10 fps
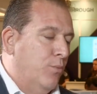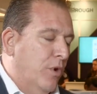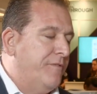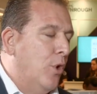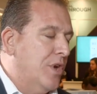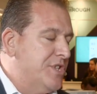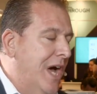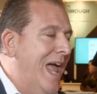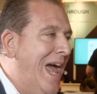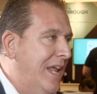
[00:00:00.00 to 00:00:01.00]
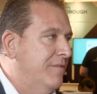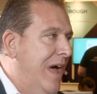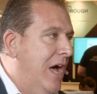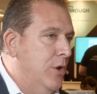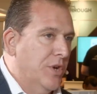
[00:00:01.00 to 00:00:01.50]
we're focused on adding
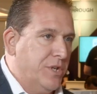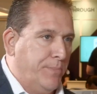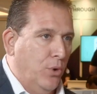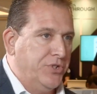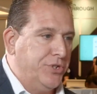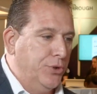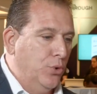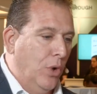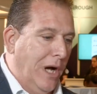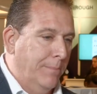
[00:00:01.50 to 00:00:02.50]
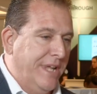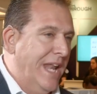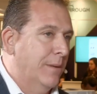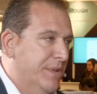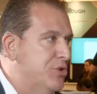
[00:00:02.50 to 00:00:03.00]
value as opposed to
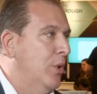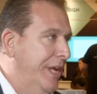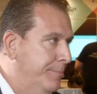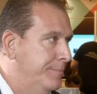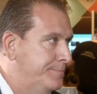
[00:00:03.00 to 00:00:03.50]
getting between.